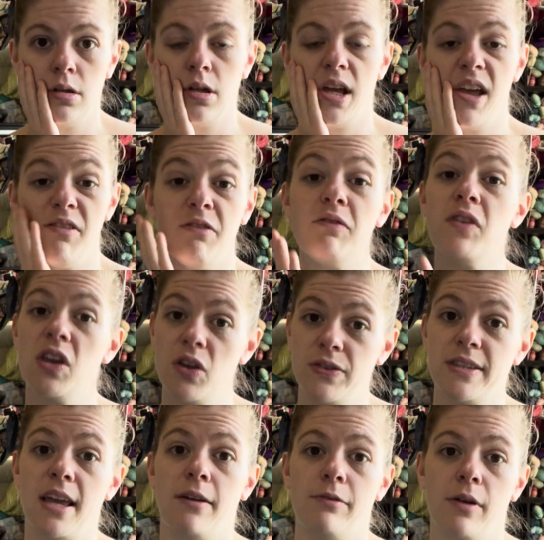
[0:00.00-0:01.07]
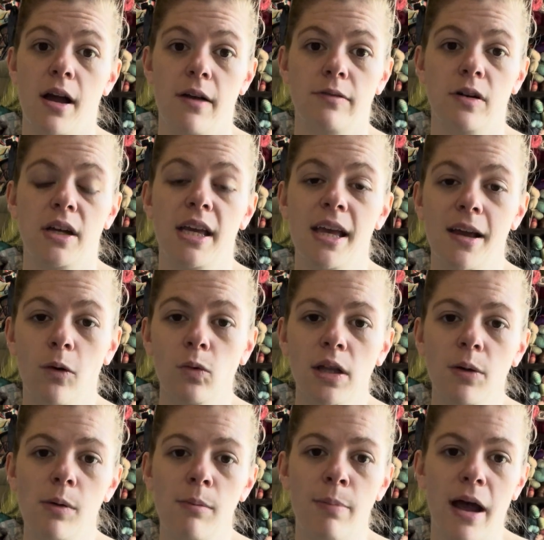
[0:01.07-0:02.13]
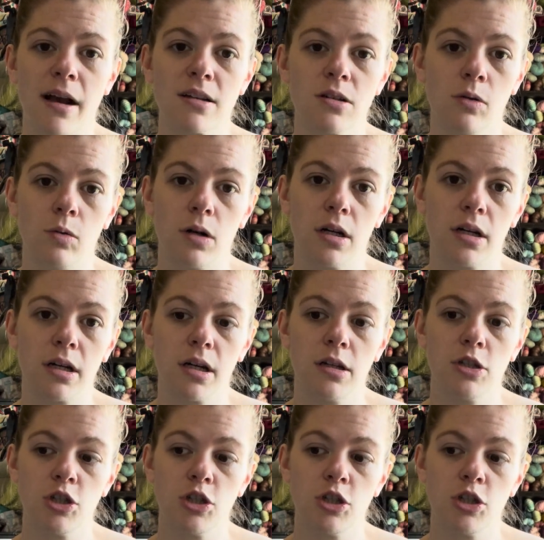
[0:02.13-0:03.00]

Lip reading: it feels like forever. He only went back to work